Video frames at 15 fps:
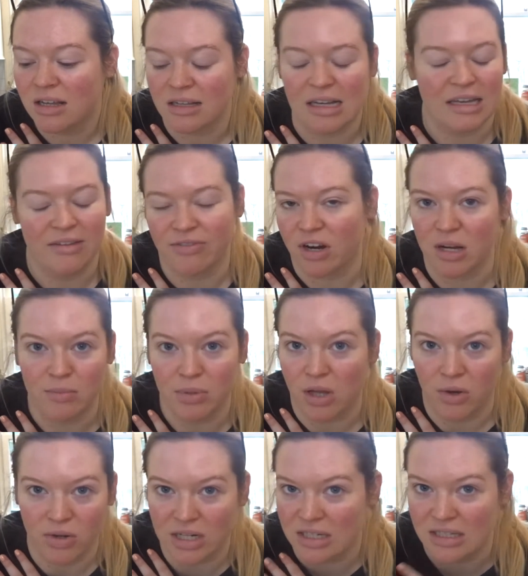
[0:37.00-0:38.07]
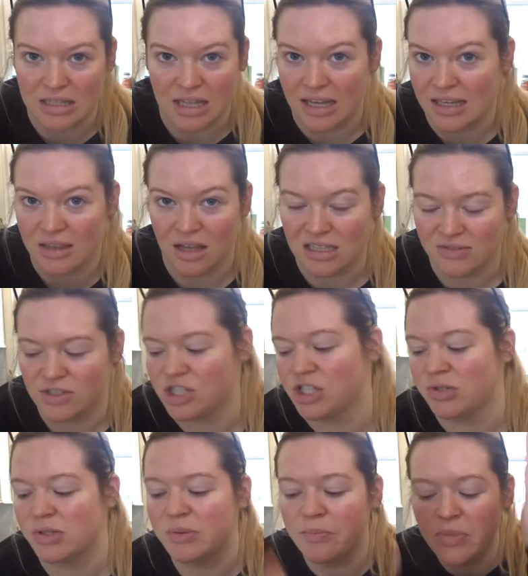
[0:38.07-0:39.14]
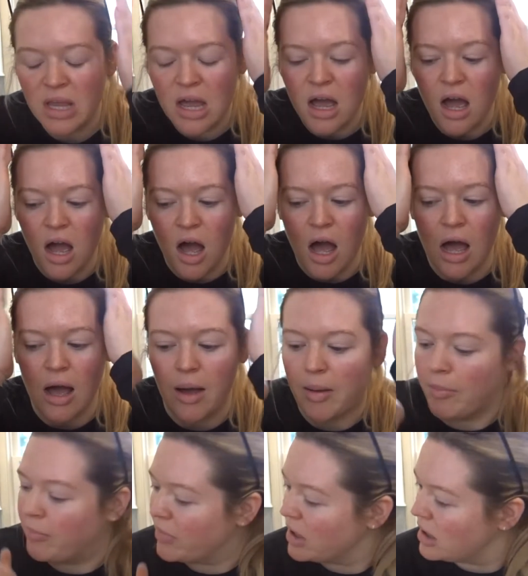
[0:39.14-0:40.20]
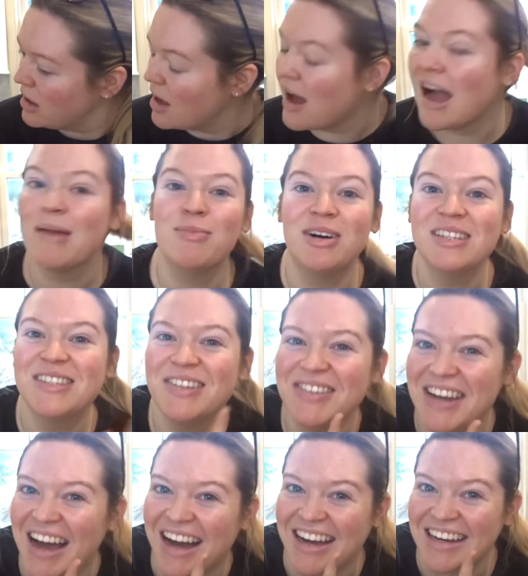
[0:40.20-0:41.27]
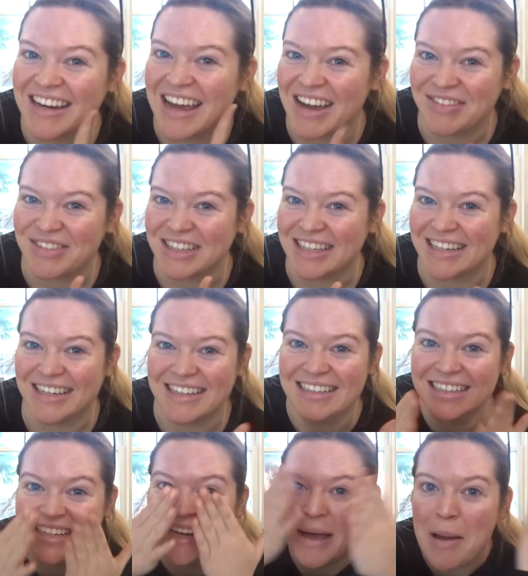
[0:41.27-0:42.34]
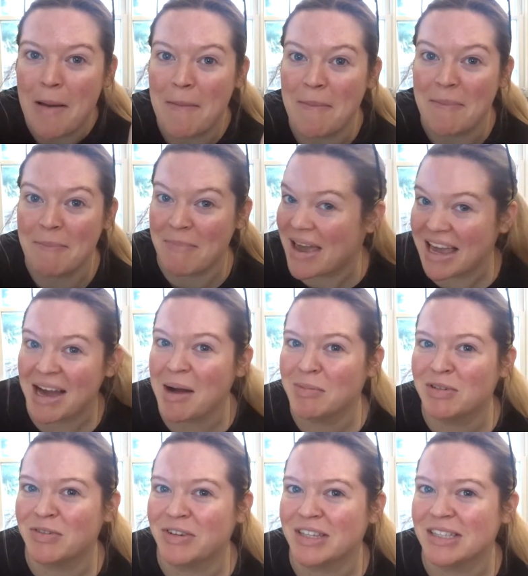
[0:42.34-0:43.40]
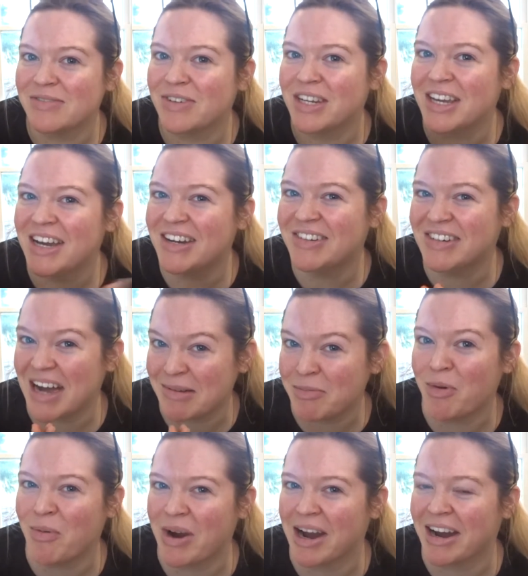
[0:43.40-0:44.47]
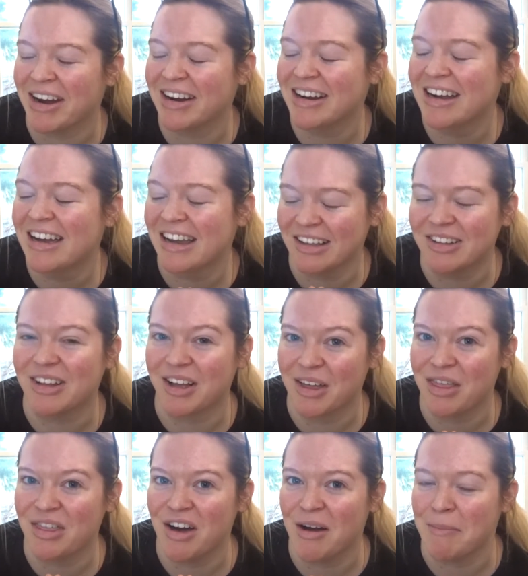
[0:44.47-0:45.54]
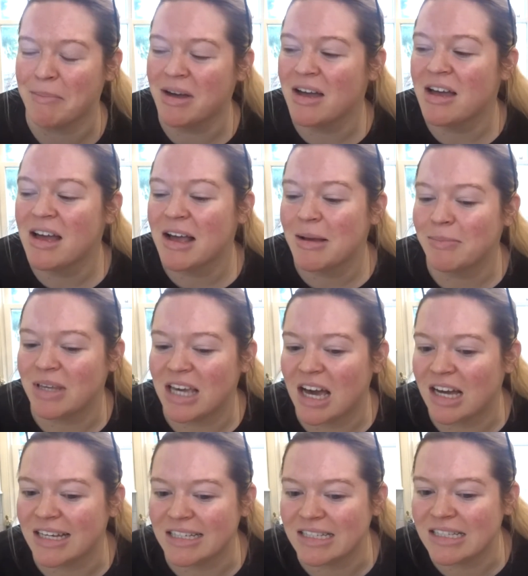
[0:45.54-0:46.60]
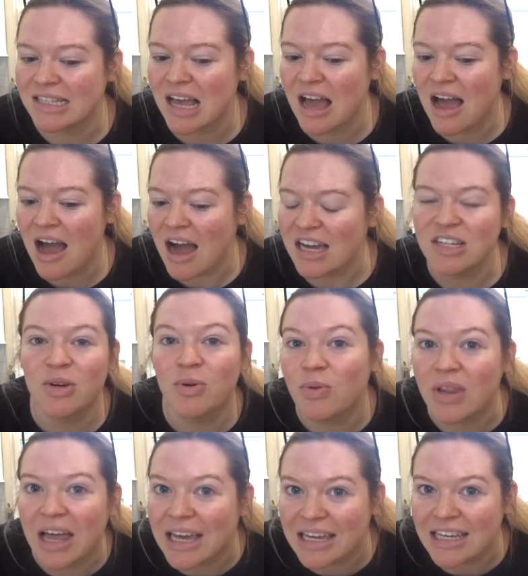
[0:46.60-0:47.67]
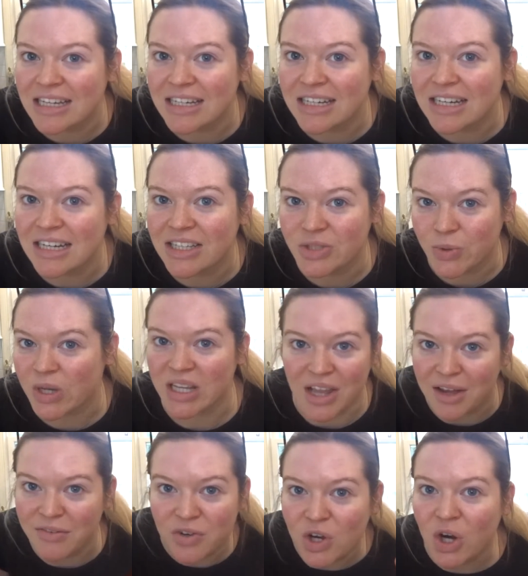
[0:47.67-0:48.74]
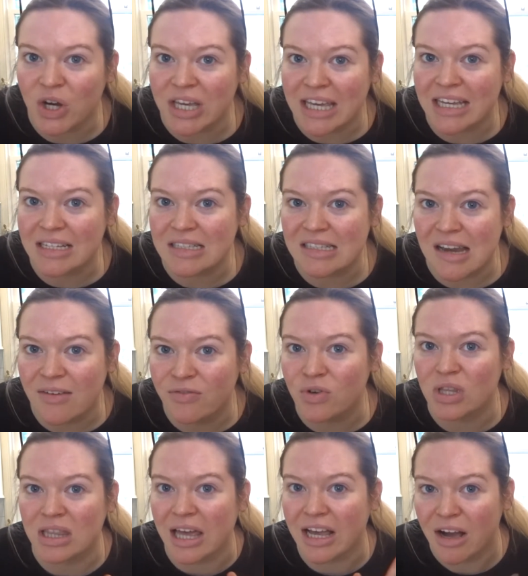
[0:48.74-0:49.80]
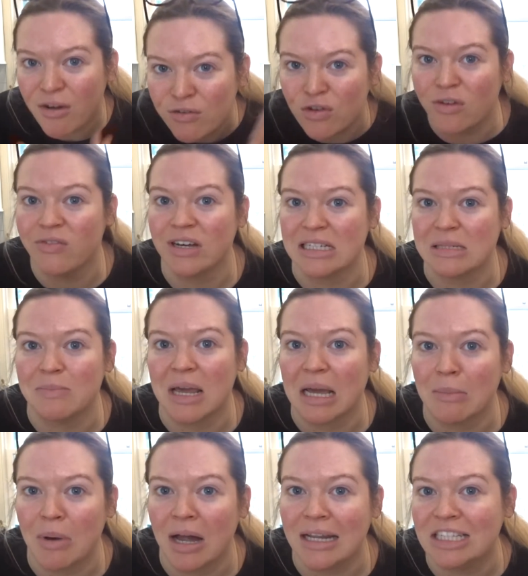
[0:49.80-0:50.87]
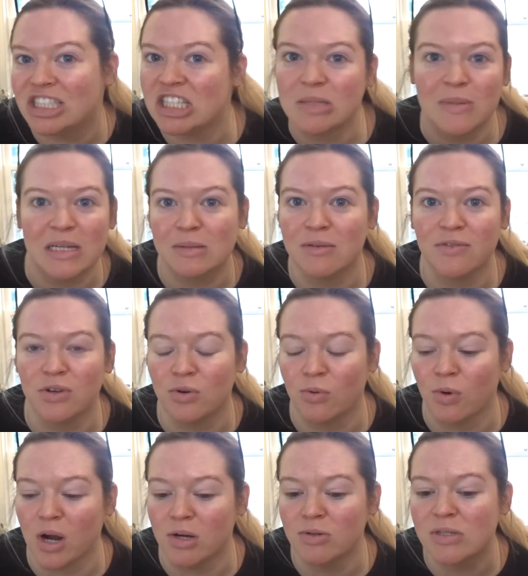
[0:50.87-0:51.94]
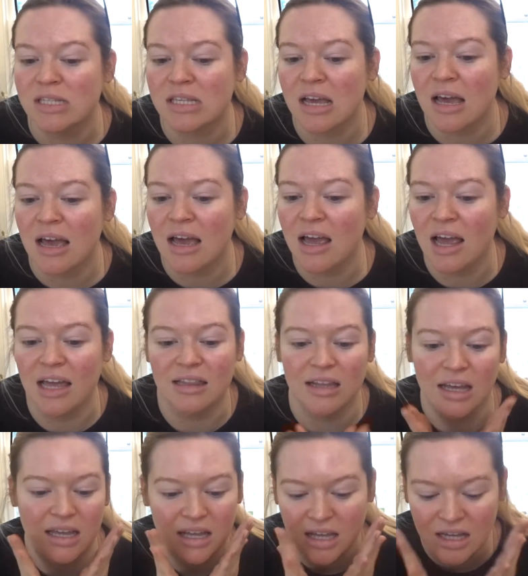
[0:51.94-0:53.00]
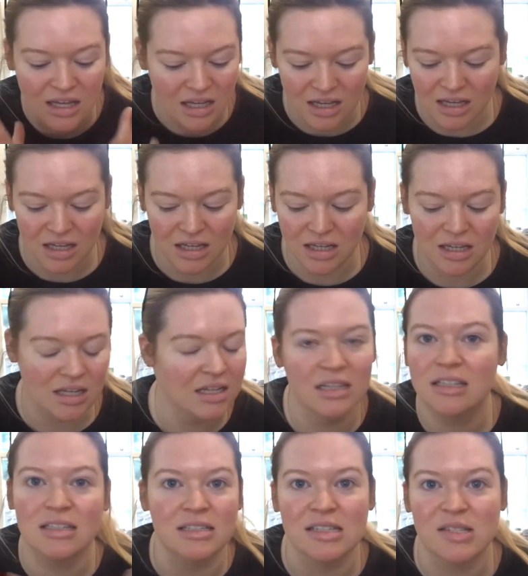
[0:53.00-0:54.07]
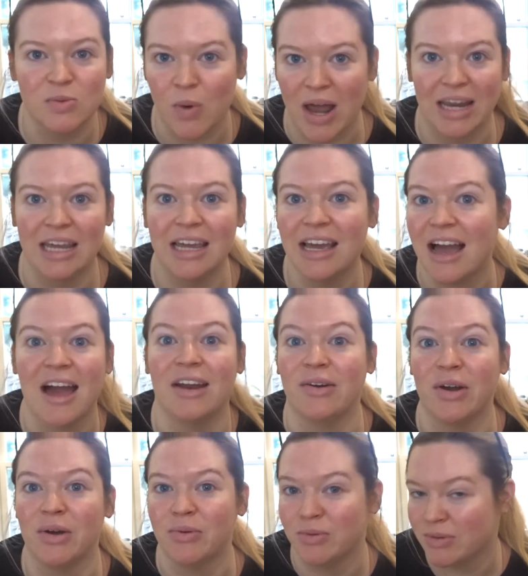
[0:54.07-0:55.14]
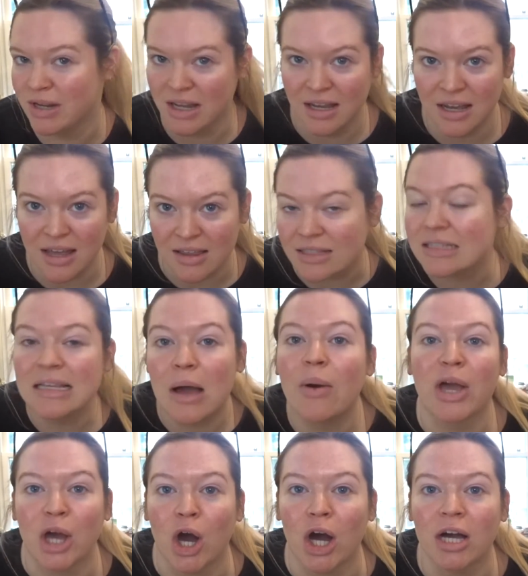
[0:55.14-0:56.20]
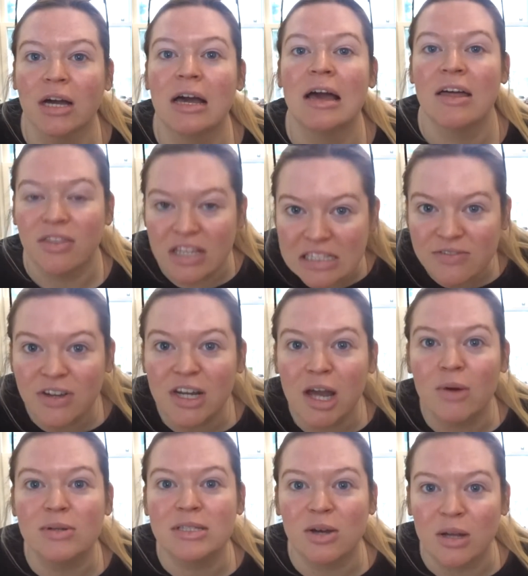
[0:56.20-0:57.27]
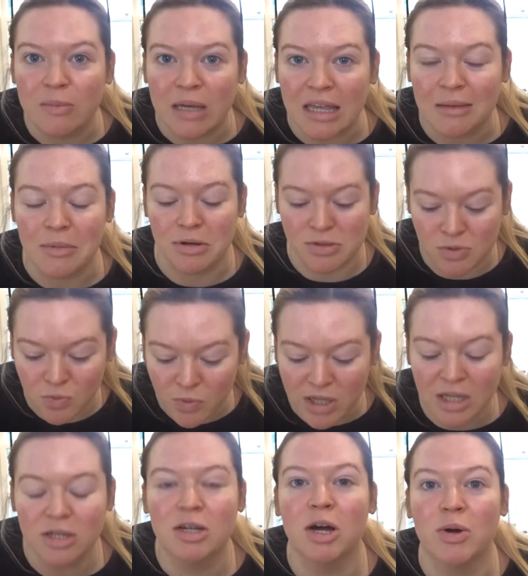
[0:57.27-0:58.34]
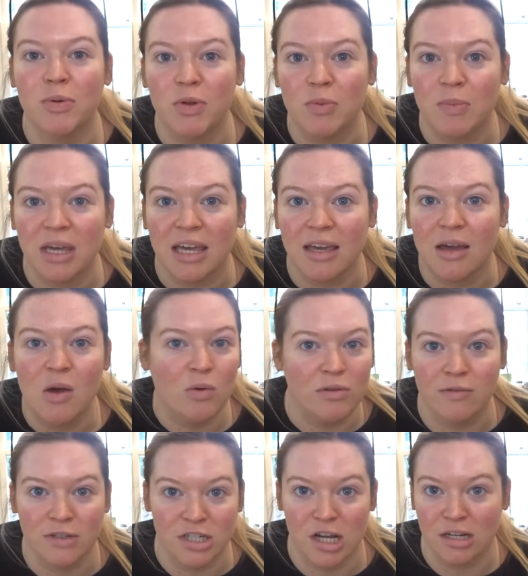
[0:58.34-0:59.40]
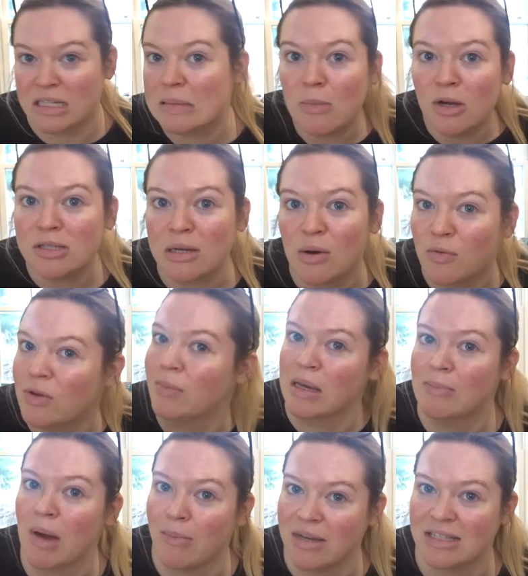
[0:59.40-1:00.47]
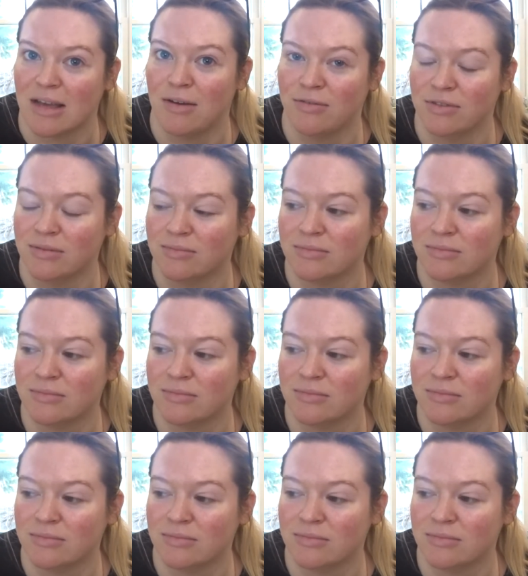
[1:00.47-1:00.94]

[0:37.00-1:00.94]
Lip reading: I get very bloated and like lots of issues. I'm also not heavily make-upped for this video. I'm aware it looked like a thumb because I don't like doing a lot of cooking and stuff with like a full face of makeup on. It just makes me feel gross and like sweaty. I don't know. This is how I cook. This video is going to be the most real cook with me we've ever done because I'm also filming by myself.